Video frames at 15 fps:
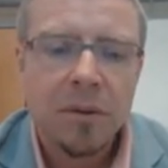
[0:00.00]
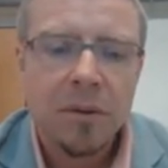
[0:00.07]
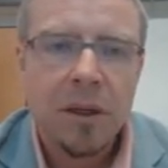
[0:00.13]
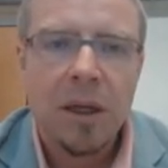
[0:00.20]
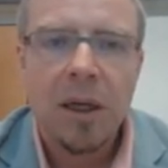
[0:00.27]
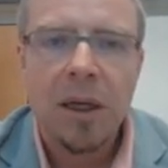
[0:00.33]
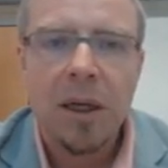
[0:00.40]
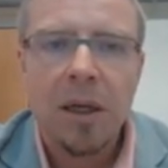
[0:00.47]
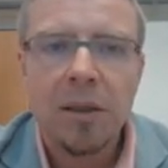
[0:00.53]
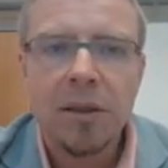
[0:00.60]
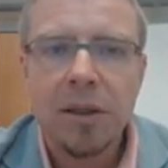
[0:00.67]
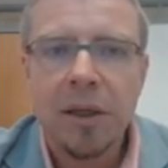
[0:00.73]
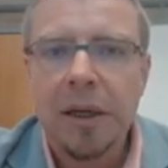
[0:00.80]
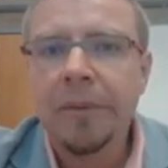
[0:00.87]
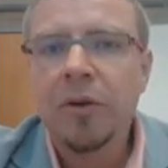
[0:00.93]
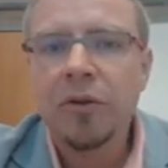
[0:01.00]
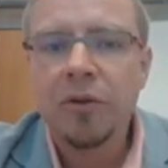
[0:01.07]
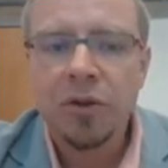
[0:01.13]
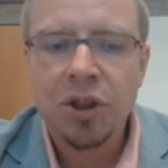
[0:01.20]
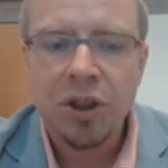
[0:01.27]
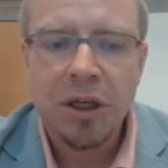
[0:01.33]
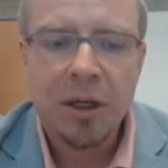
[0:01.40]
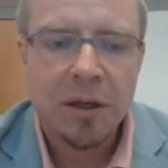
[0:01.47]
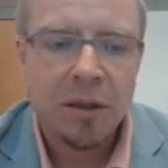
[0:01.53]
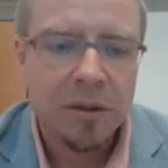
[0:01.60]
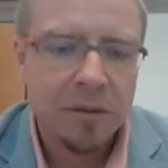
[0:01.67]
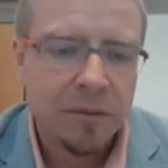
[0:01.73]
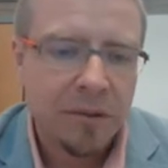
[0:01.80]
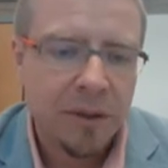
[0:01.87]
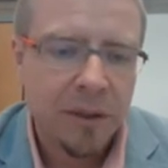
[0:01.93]
and I'm going to
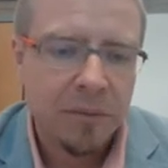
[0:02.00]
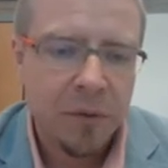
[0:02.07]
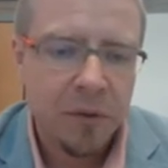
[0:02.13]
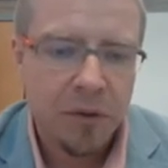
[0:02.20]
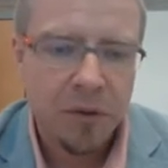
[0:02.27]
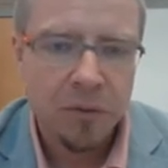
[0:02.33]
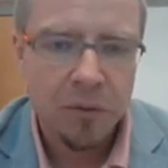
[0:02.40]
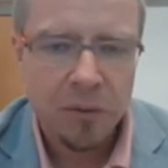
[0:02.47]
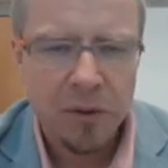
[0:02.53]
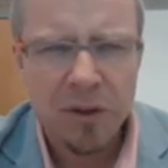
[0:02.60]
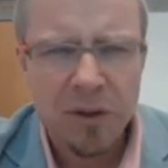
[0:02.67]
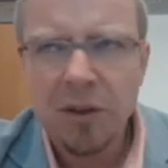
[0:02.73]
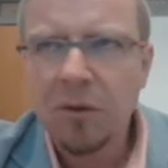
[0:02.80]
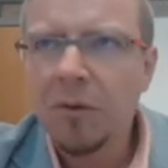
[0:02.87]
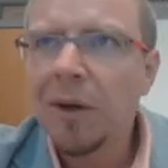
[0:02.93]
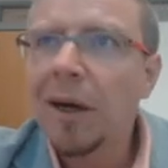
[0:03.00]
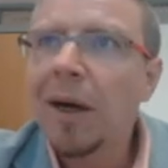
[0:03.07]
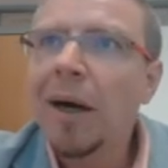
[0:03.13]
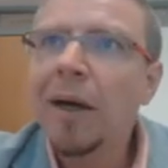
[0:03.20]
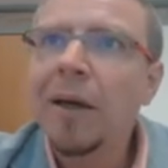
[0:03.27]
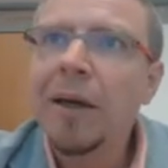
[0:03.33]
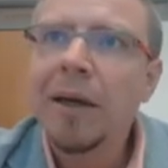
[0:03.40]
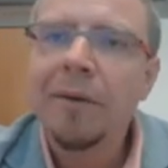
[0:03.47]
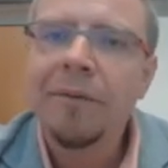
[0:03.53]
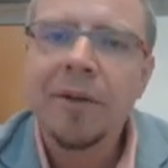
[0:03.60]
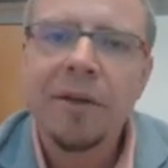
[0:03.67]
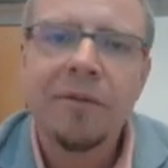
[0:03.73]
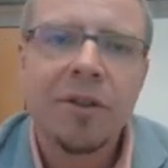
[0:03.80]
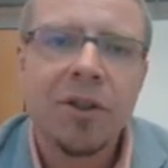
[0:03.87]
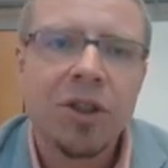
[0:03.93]
share them with you. So I have
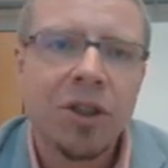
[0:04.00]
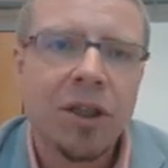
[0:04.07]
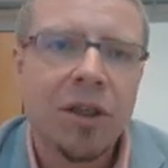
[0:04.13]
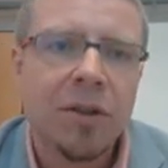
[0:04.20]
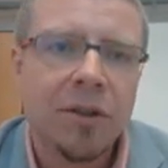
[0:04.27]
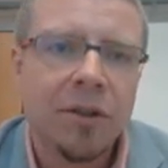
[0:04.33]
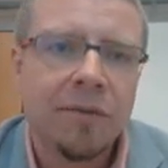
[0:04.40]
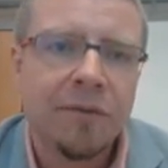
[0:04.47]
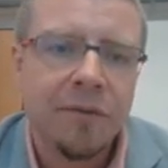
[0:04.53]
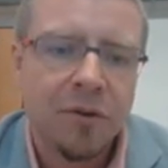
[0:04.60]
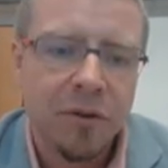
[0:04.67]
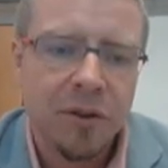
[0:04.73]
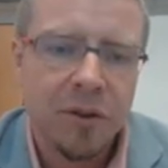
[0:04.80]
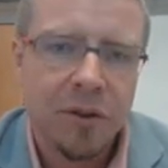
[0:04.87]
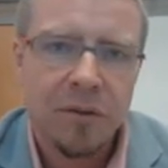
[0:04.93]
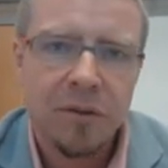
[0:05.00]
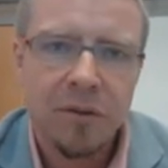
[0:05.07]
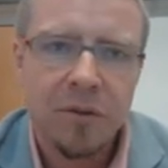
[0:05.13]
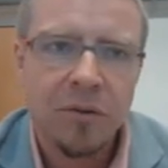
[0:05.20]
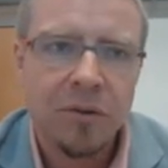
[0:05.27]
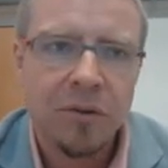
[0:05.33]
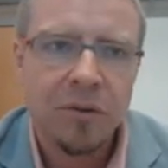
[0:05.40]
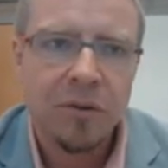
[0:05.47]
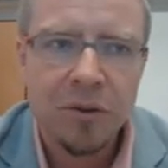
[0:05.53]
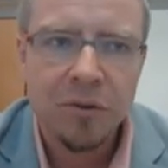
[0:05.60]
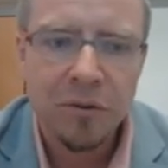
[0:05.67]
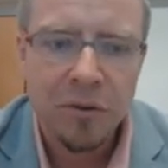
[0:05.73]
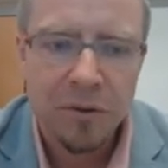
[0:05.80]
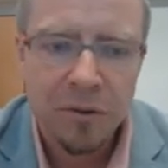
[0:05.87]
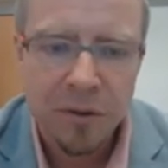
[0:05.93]
even shared the first on
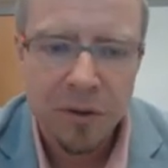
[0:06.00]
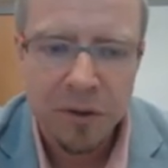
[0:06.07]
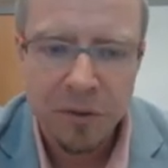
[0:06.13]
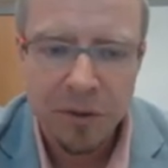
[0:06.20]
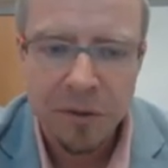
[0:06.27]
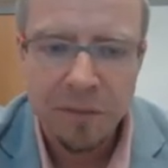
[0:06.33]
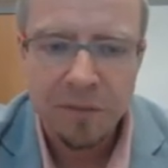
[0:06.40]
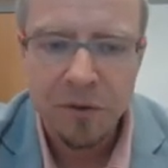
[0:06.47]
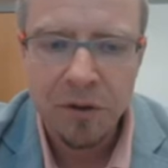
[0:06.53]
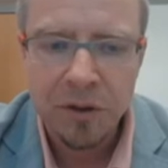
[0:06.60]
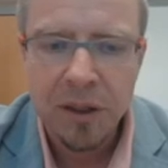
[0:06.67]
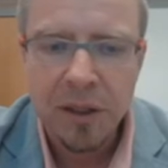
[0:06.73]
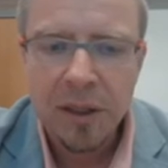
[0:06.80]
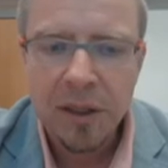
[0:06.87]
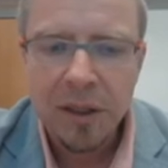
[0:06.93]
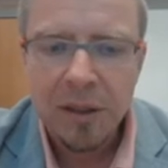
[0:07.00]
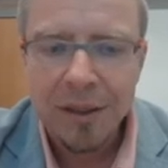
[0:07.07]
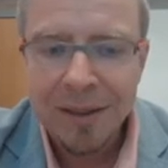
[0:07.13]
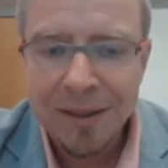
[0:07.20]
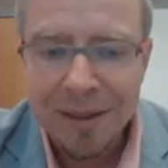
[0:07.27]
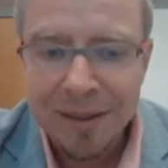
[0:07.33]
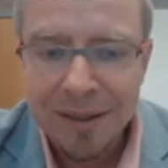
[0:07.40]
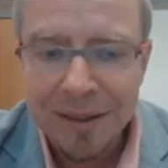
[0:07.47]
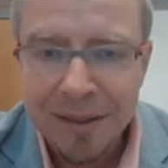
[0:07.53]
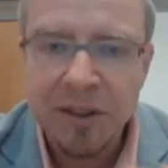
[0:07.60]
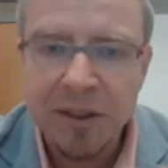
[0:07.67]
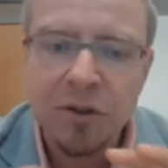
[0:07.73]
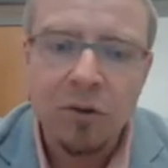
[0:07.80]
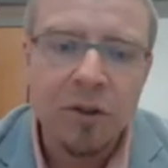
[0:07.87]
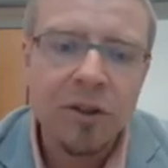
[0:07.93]
NTU Learn. So the
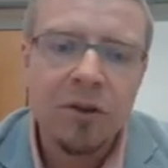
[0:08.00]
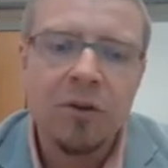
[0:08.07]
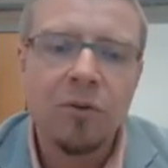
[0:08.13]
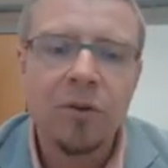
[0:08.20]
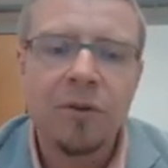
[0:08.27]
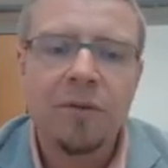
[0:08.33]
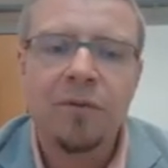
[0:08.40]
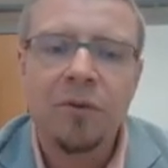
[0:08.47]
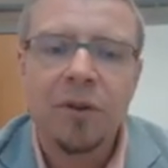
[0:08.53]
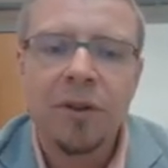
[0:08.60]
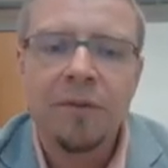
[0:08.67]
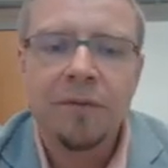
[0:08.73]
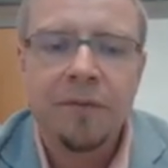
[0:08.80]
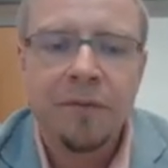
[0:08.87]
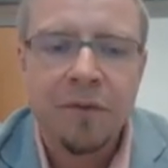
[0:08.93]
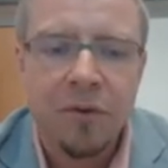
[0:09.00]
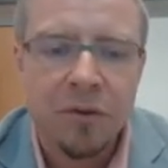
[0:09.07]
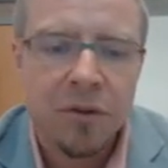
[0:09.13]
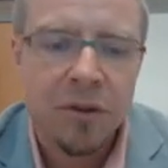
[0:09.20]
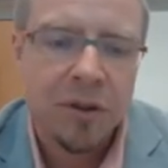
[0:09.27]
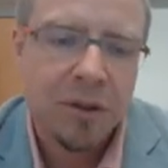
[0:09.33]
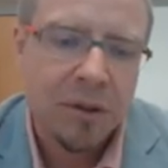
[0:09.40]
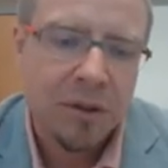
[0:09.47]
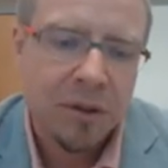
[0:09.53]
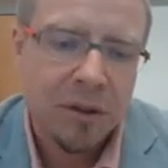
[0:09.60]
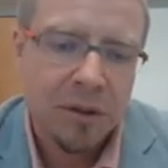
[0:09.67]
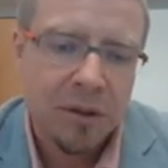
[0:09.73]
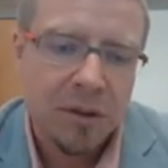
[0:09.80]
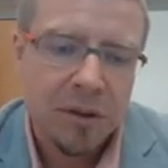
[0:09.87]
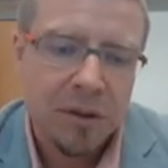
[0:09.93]
source code for the first
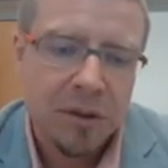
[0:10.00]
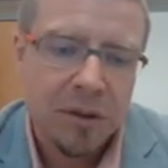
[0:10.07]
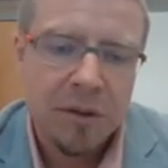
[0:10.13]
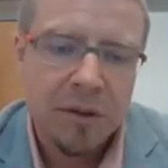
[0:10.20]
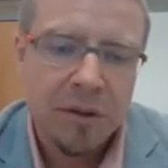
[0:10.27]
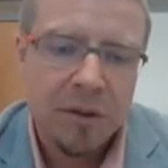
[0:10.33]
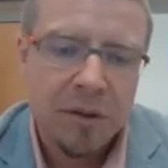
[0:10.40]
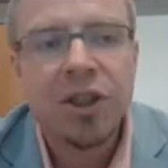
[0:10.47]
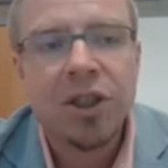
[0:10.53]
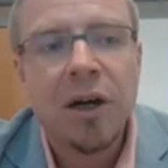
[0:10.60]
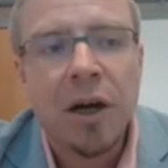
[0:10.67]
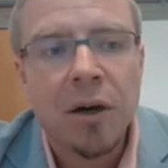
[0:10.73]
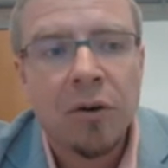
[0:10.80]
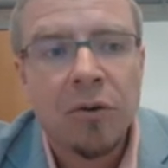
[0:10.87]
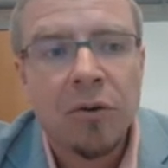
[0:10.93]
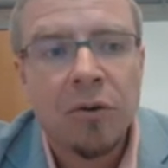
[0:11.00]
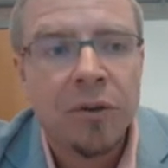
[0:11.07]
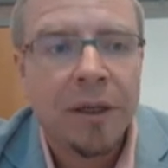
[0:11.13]
lecture are on